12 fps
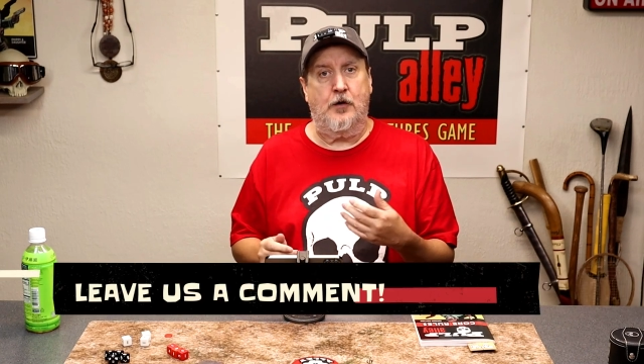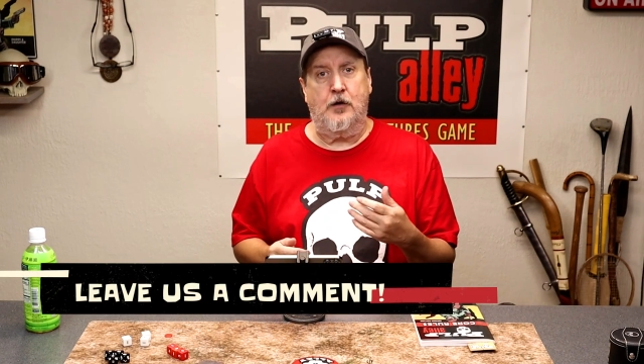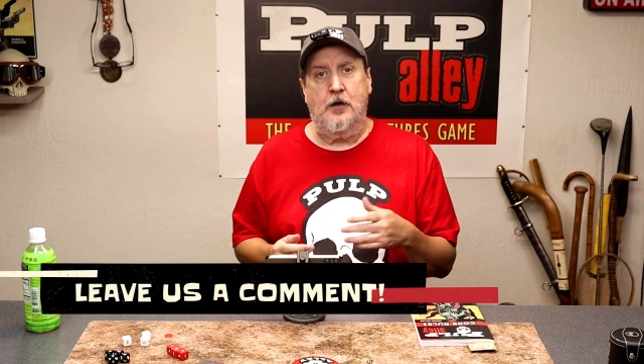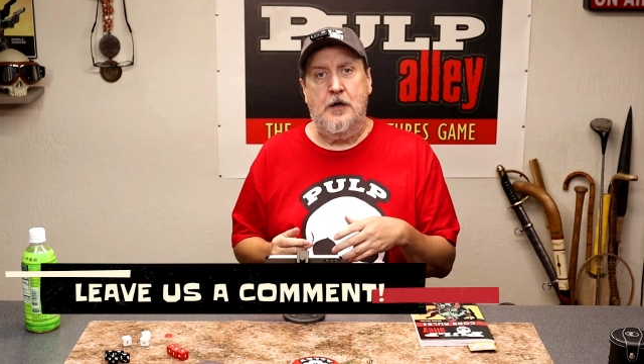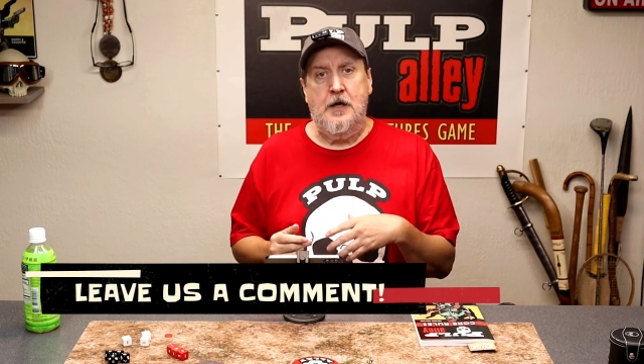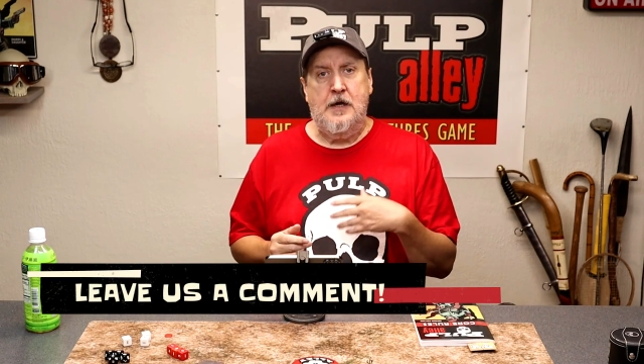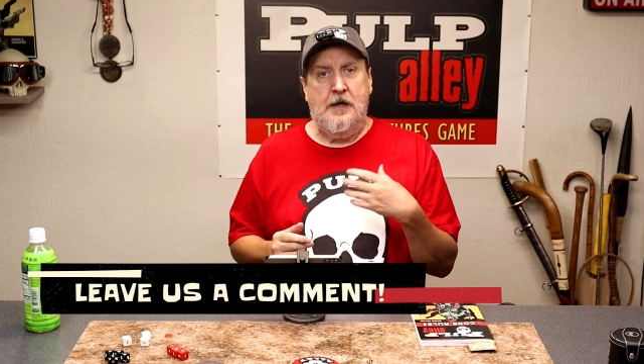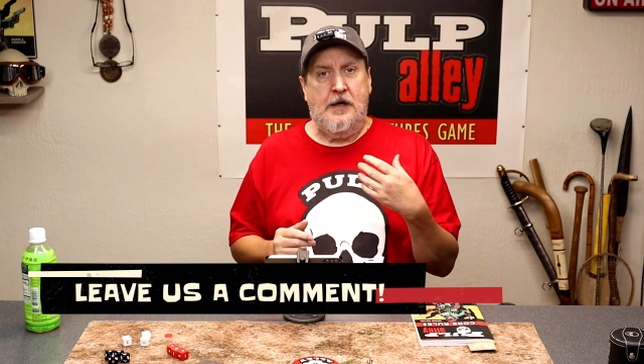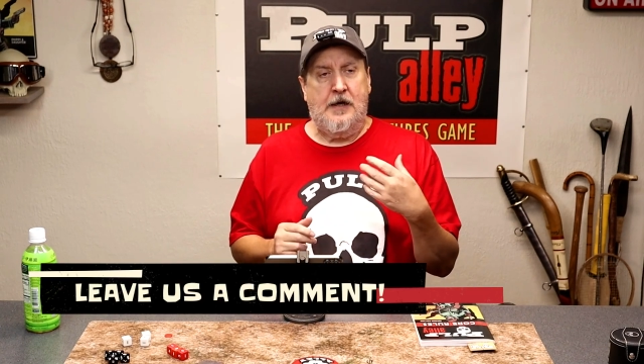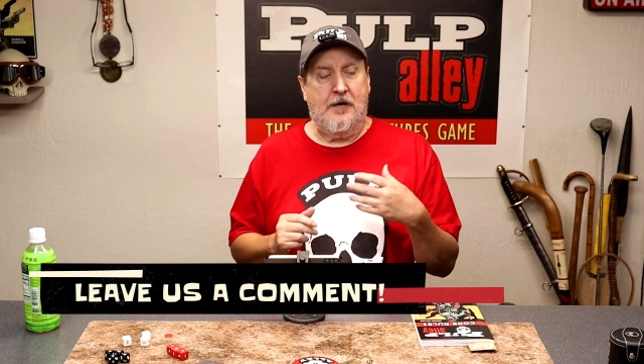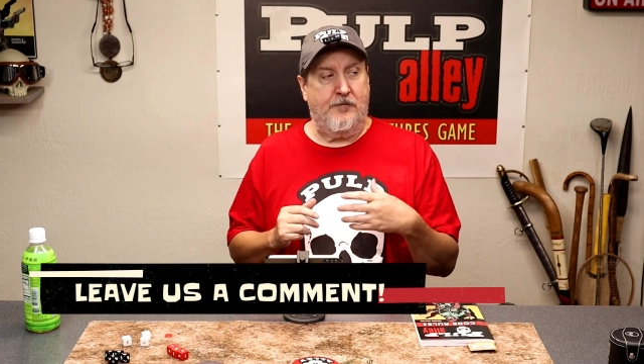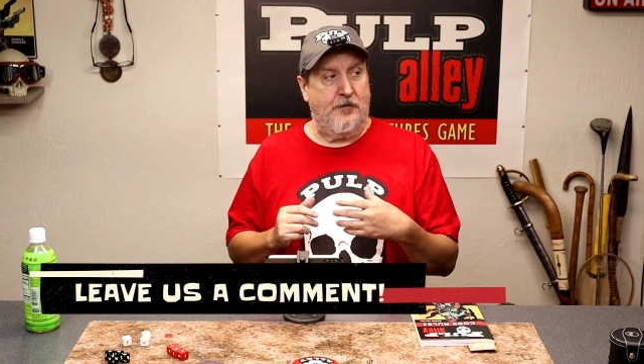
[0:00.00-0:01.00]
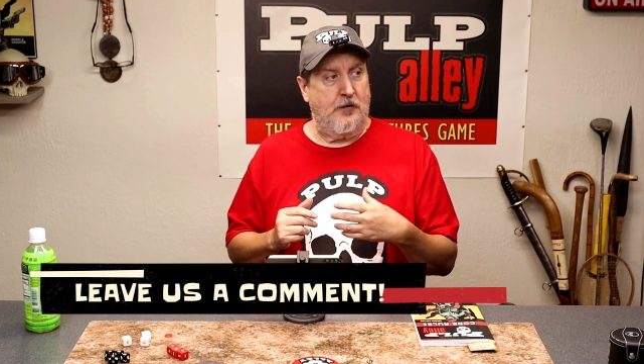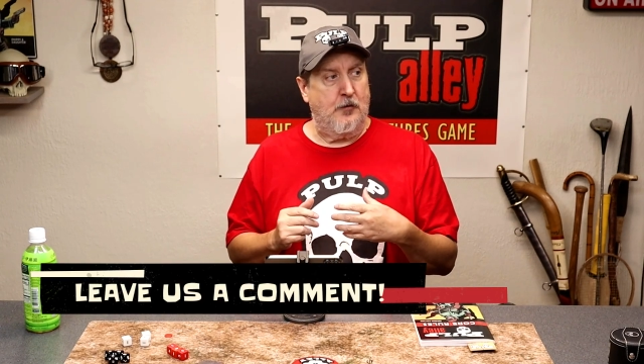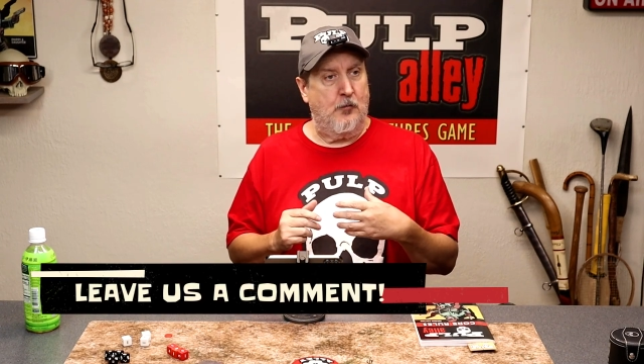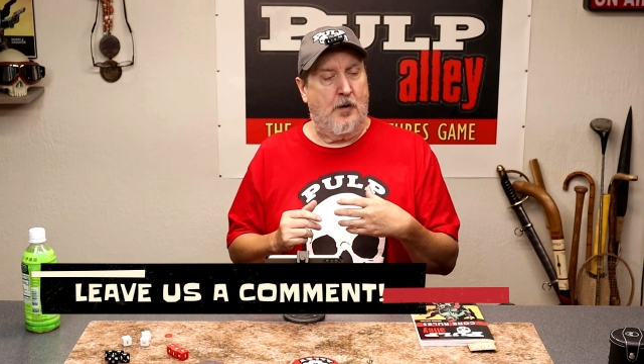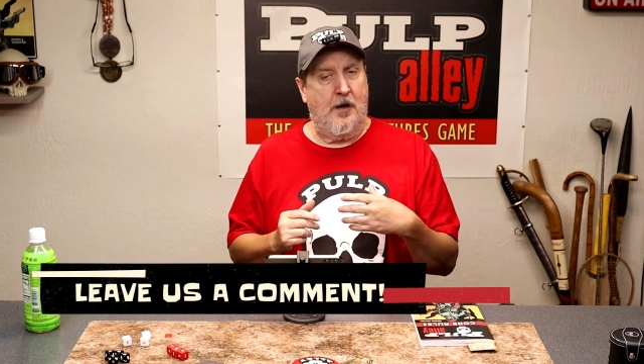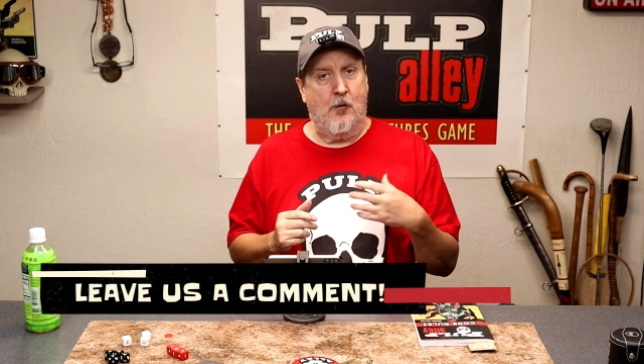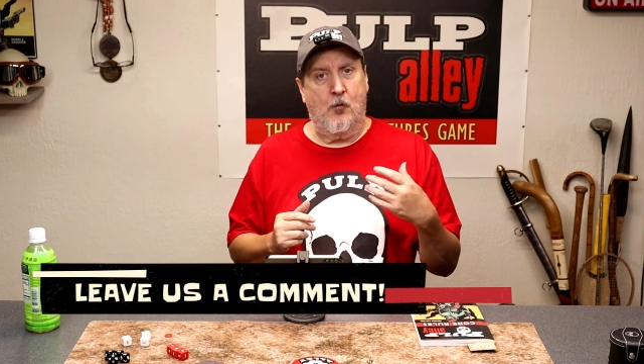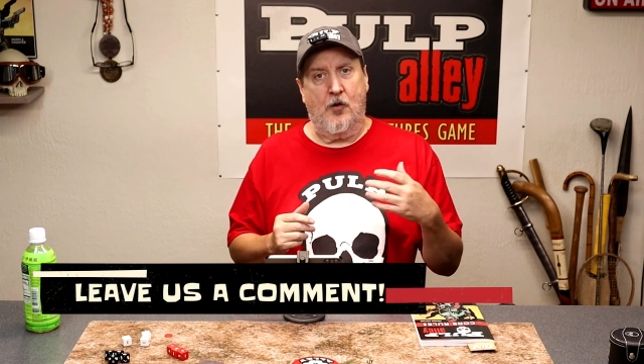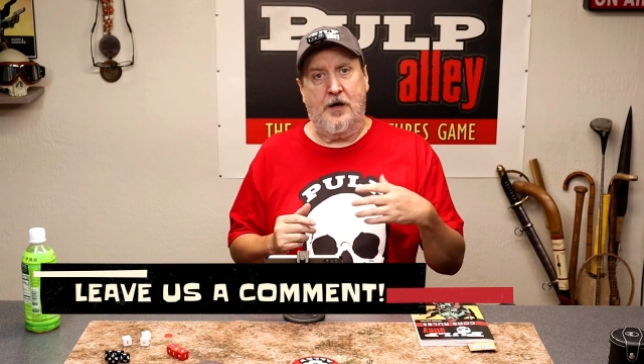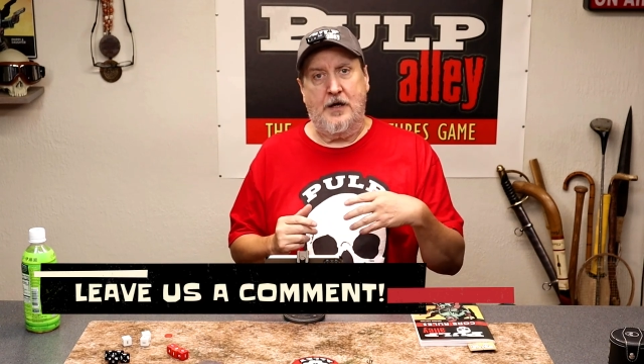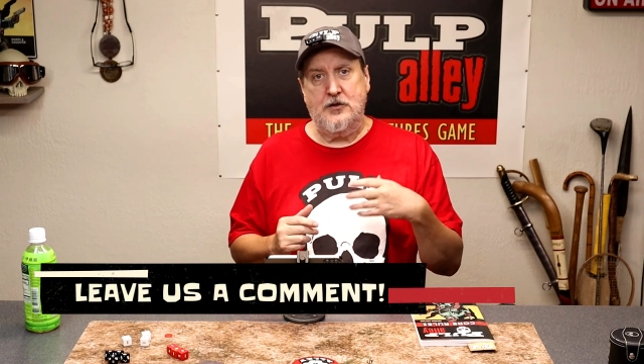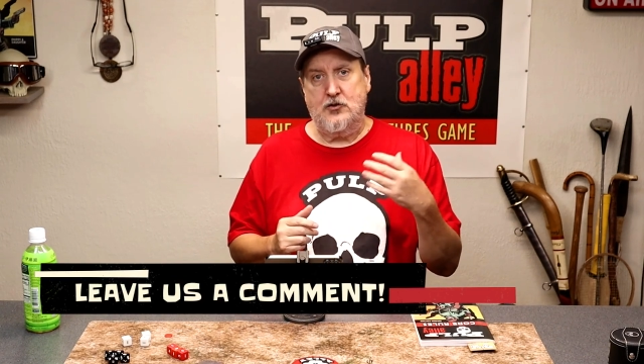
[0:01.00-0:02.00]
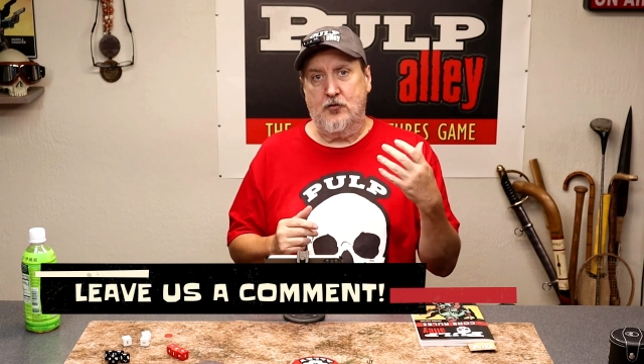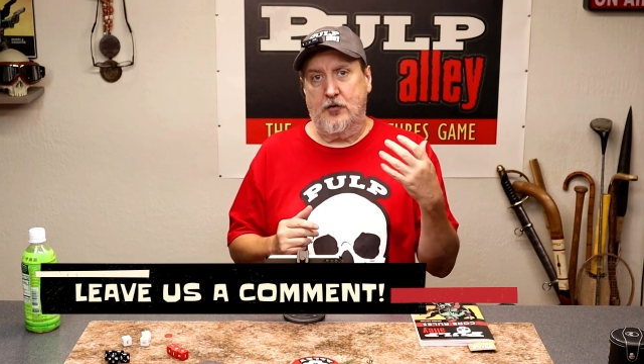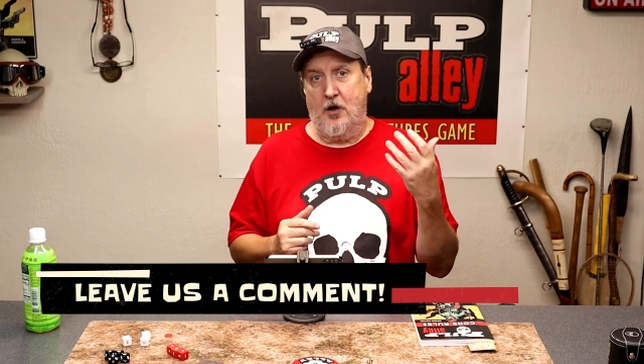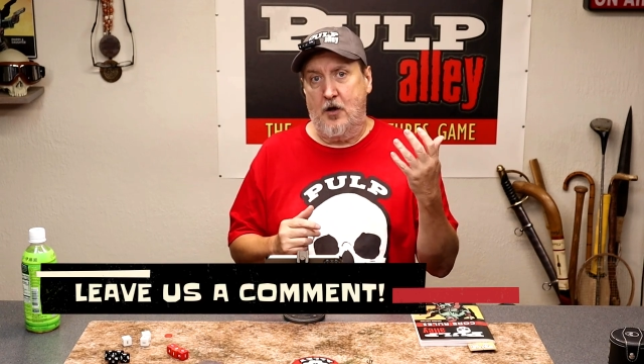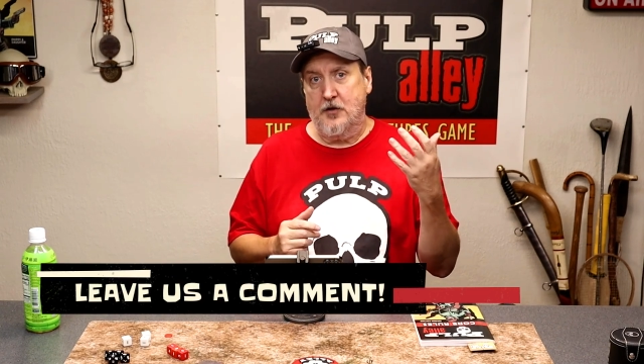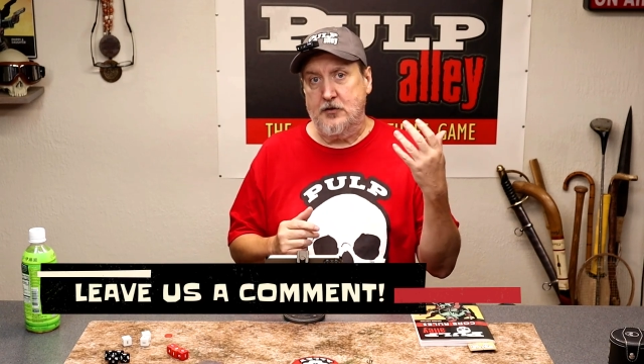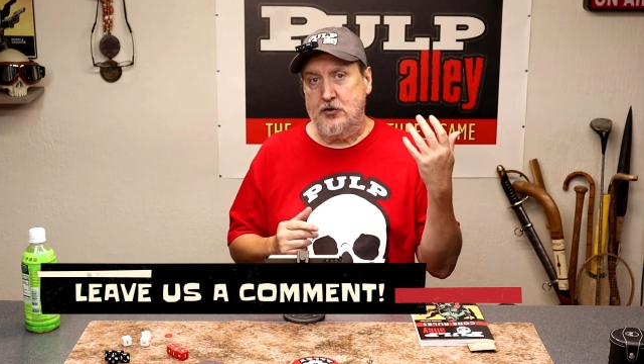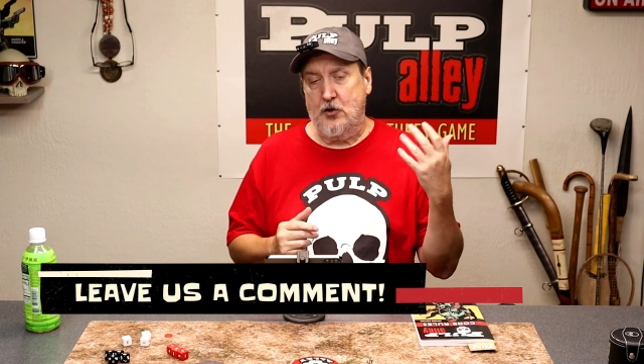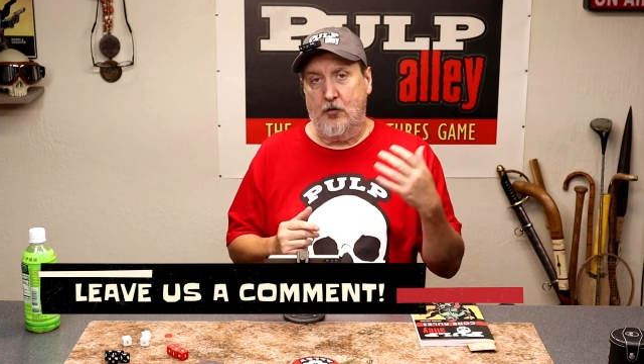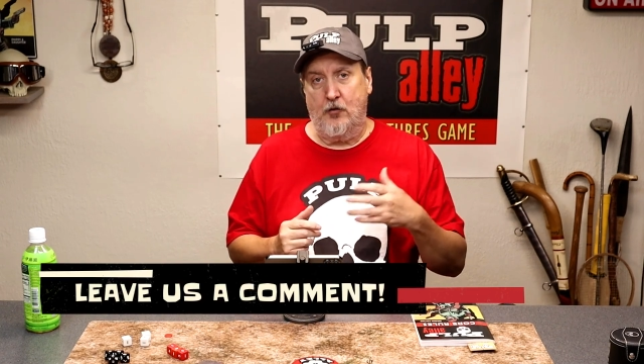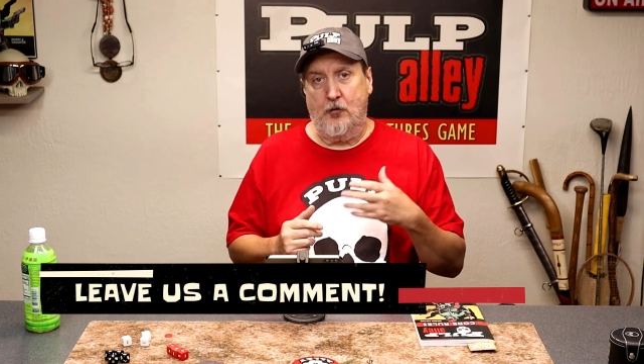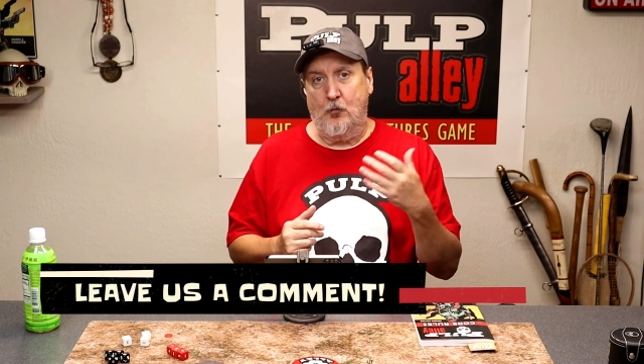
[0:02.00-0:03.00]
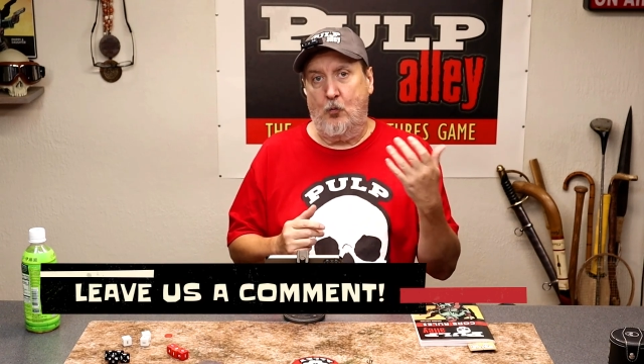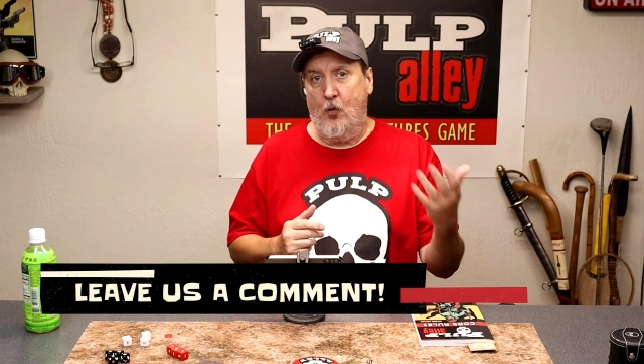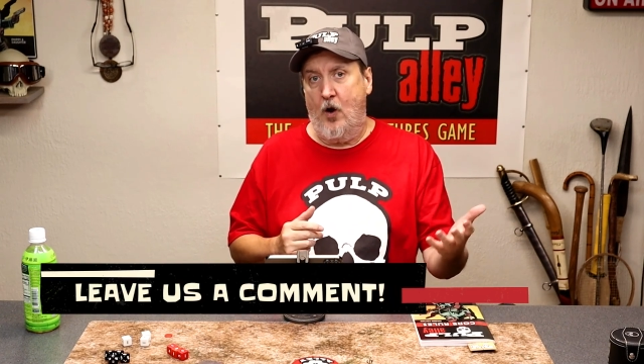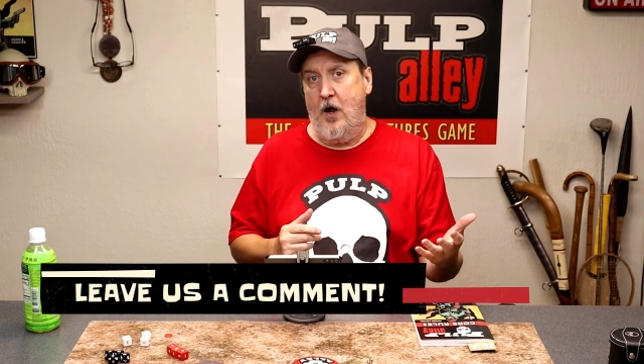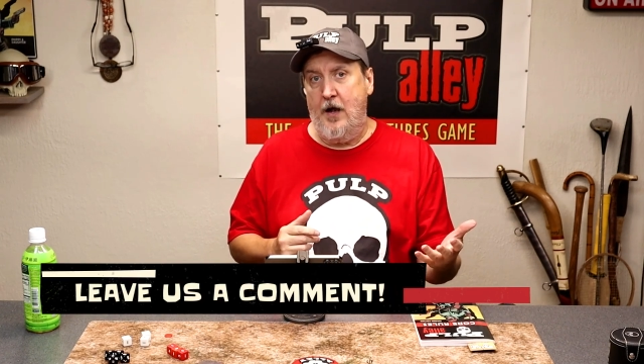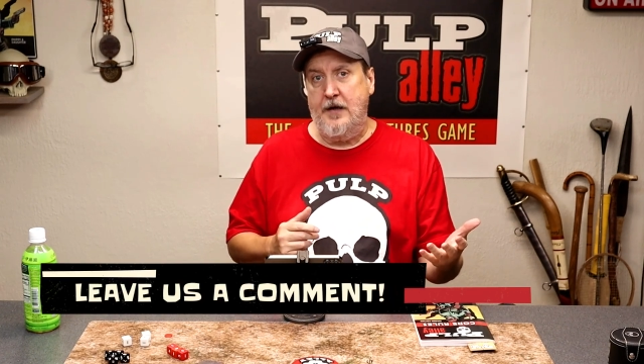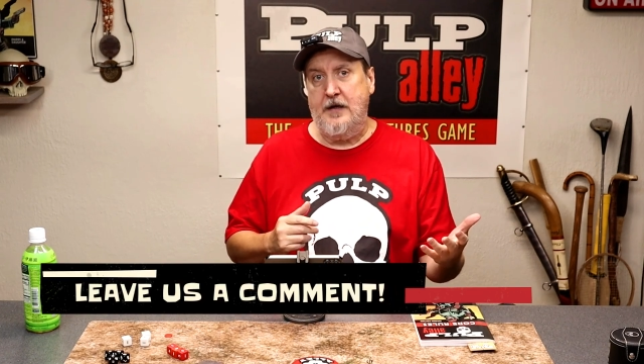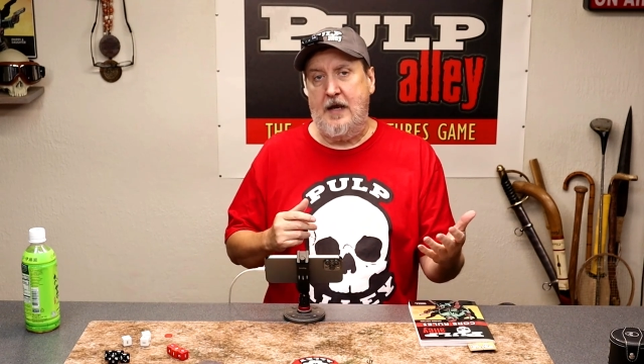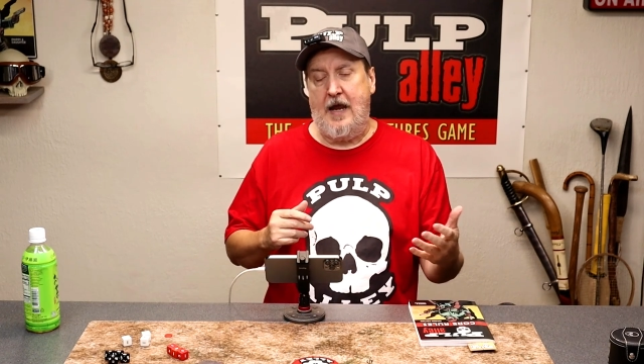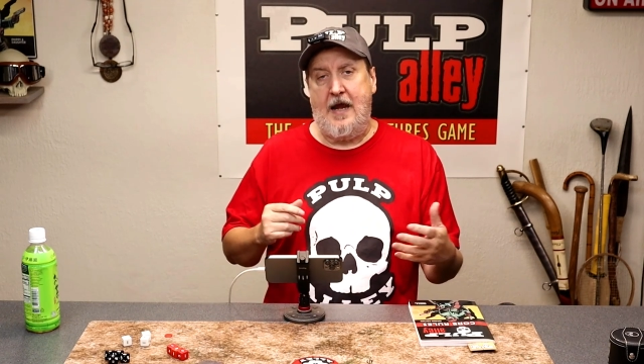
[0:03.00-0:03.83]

It if you uh, were injured on turn one